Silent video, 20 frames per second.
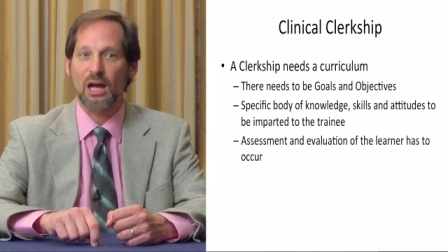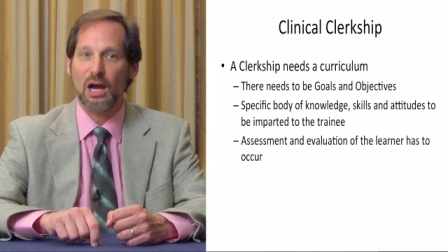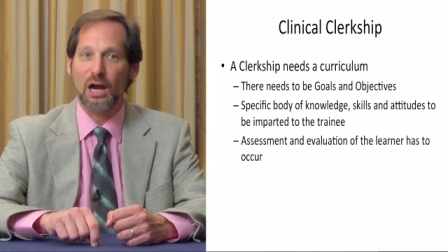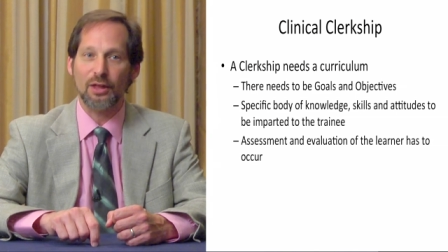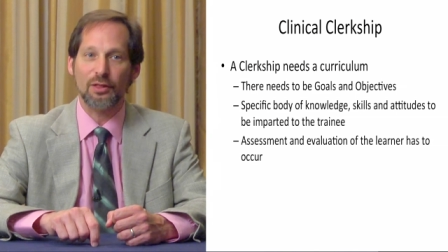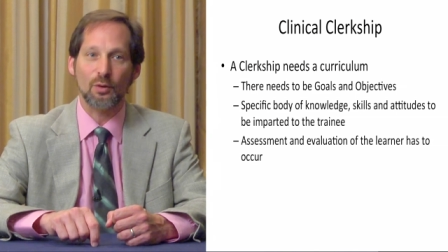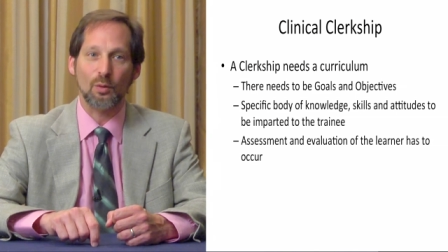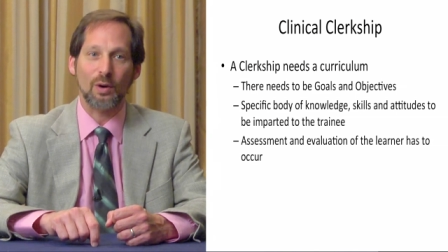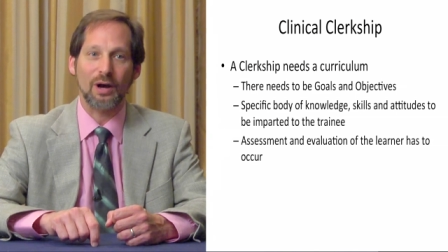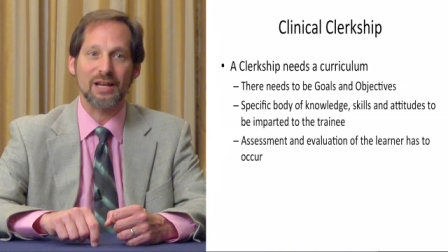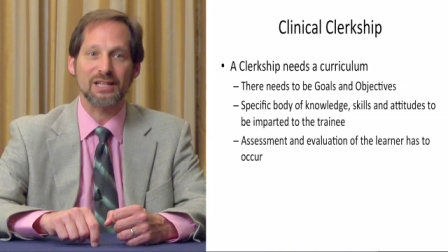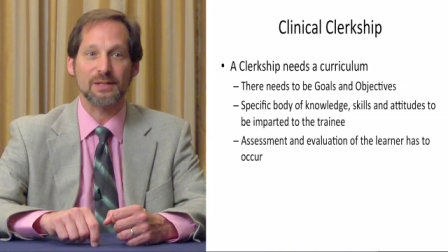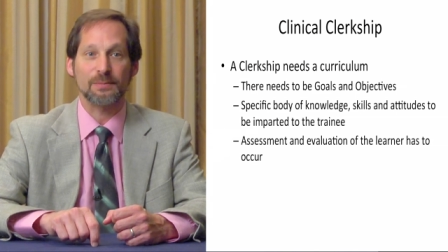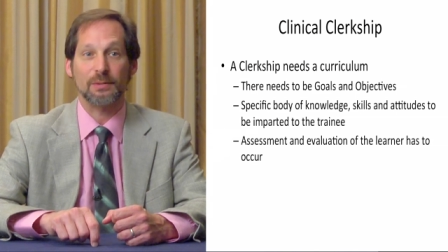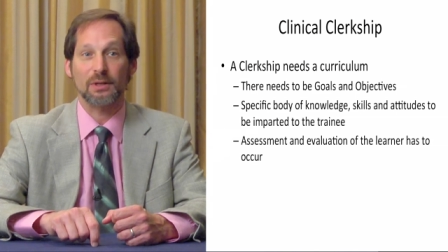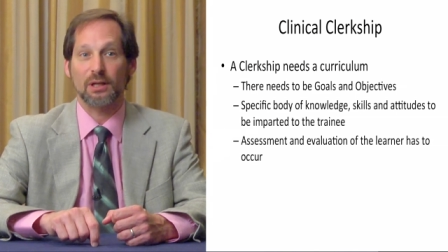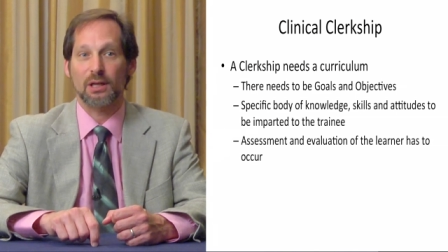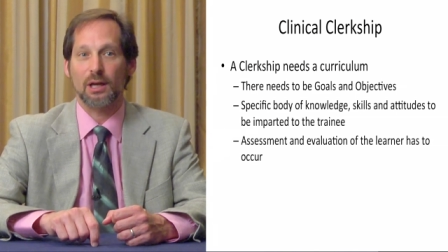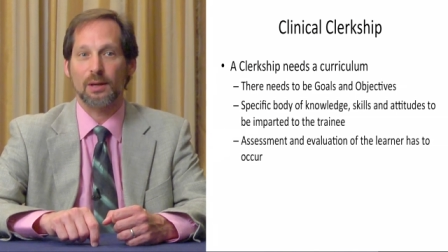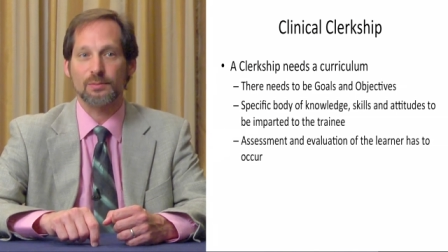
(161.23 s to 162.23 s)
Otherwise, it
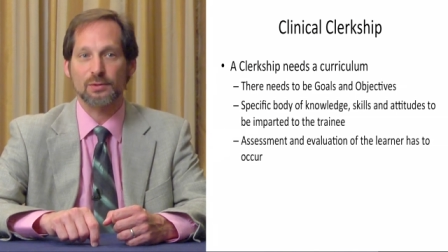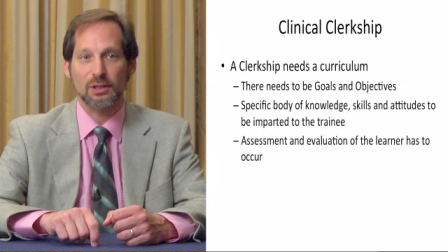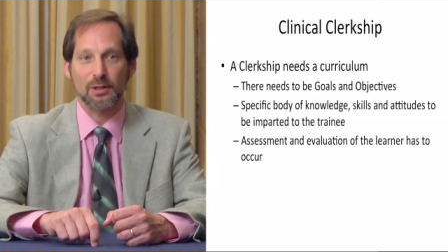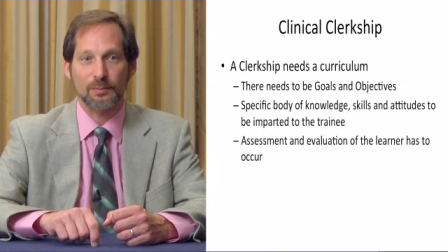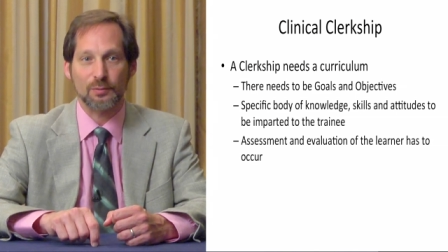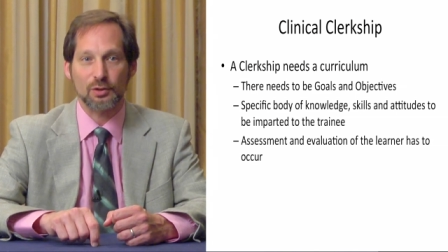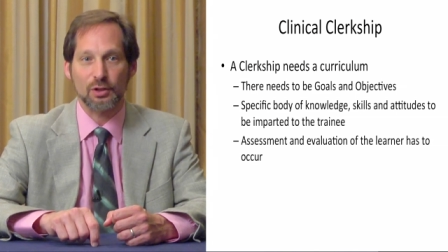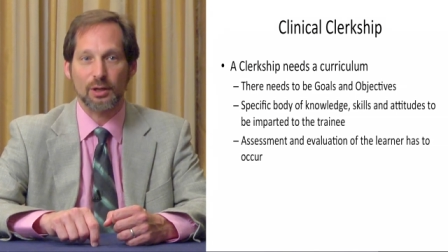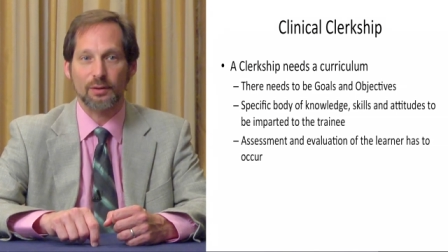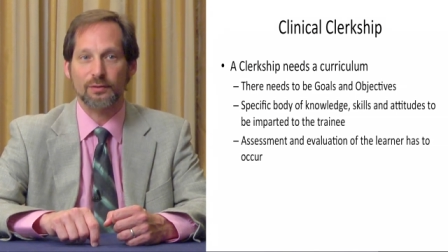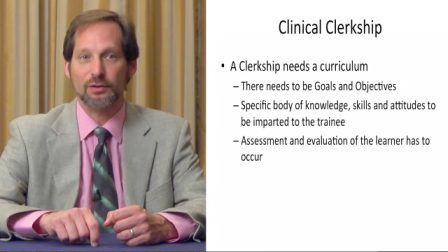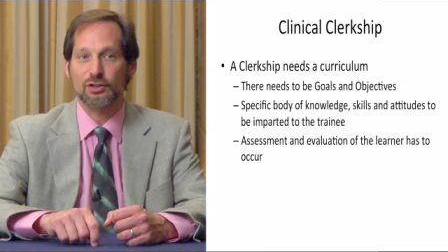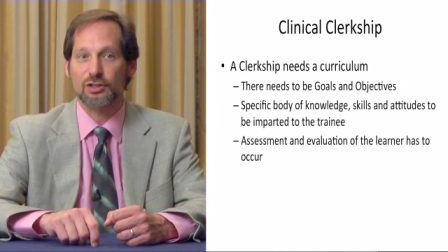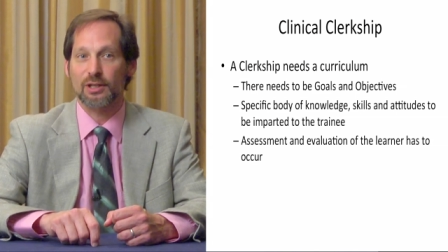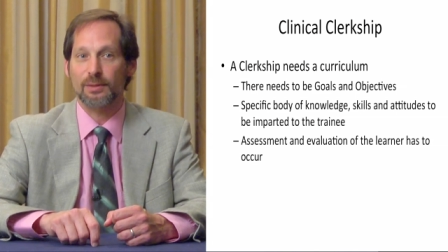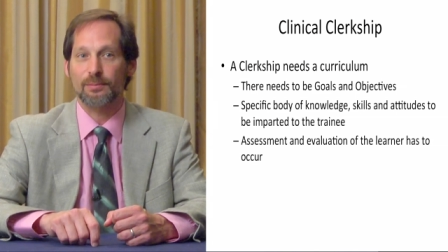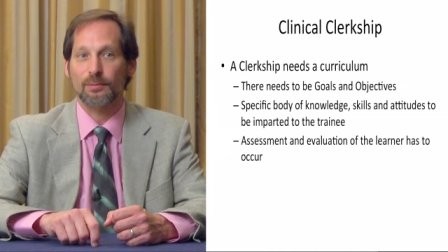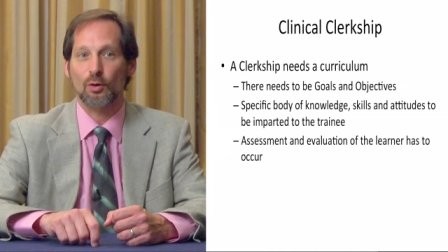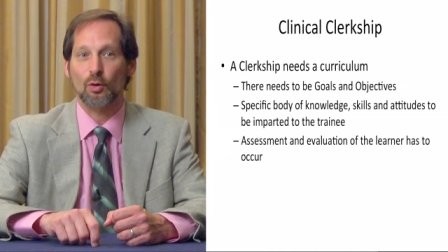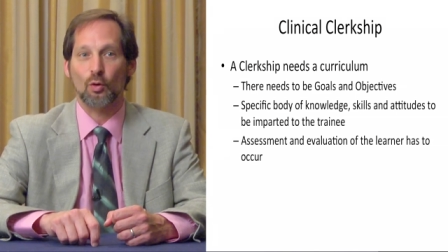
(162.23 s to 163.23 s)
becomes an
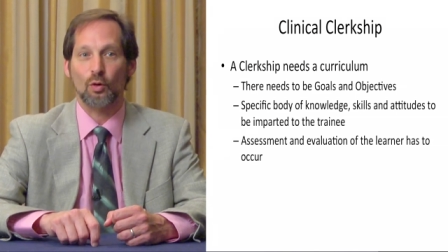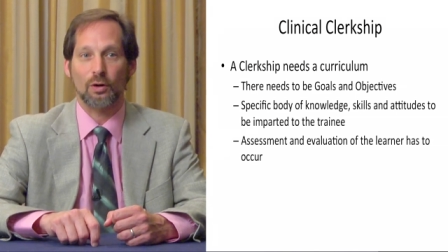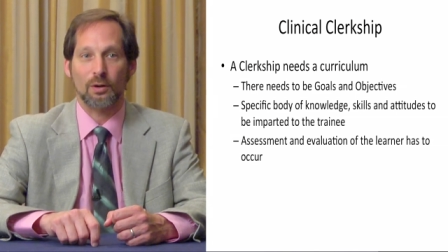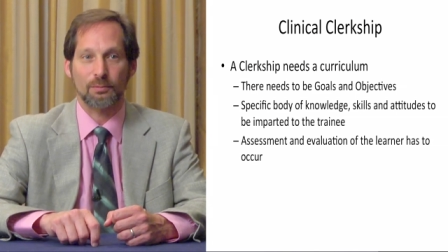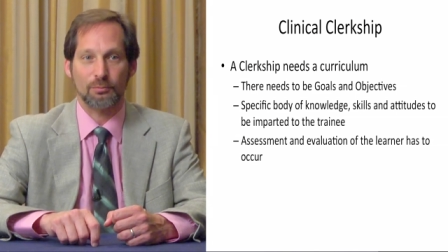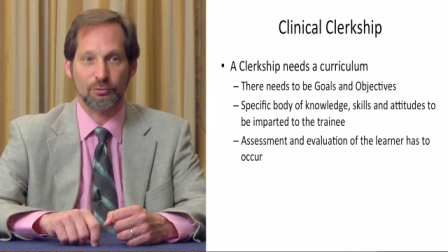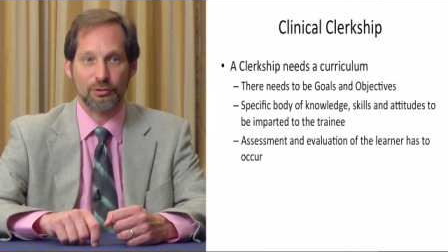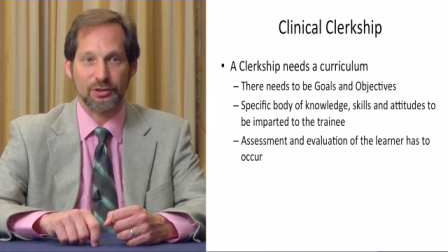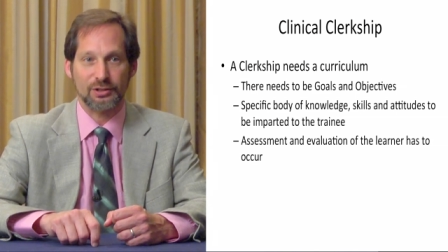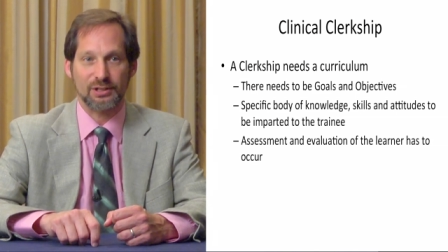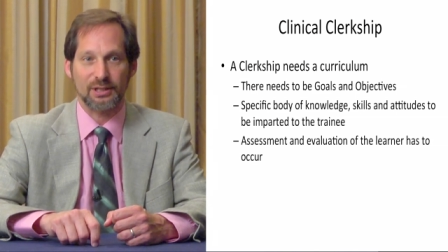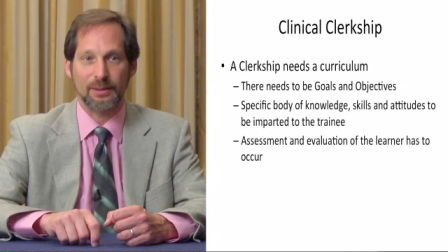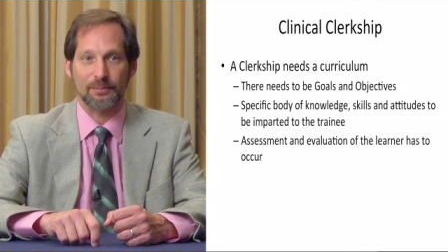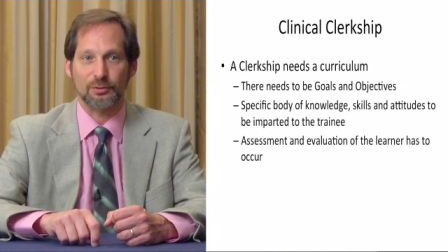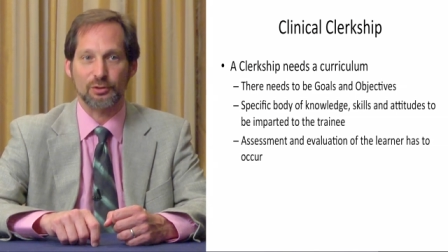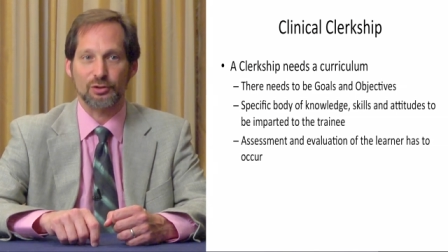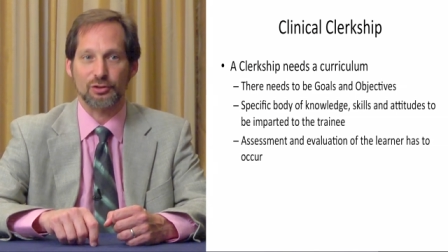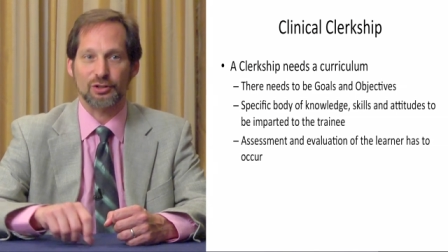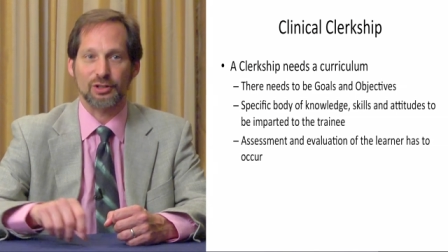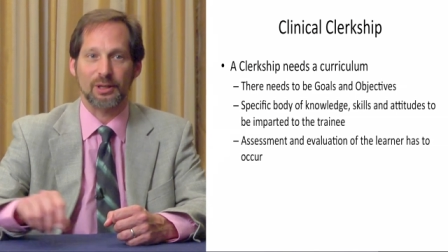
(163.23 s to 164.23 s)
observership or a
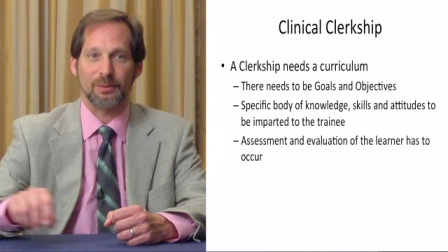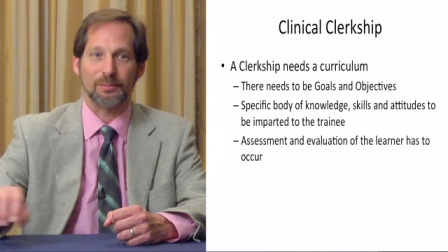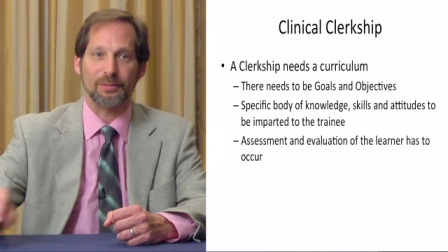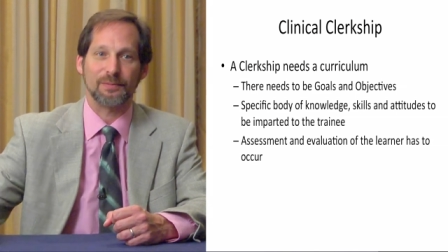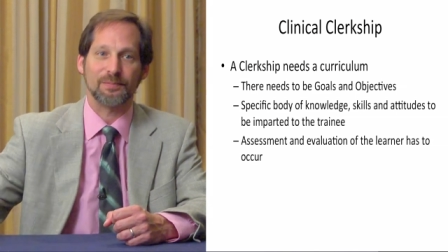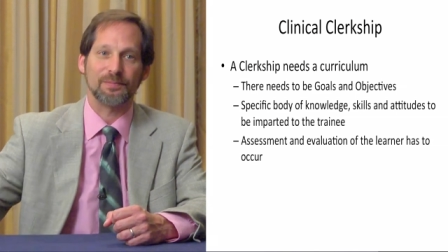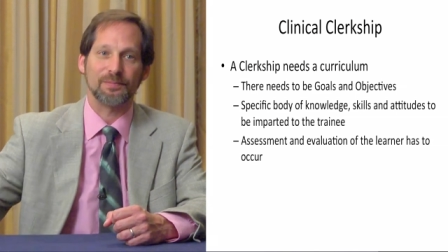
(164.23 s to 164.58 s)
preceptorship.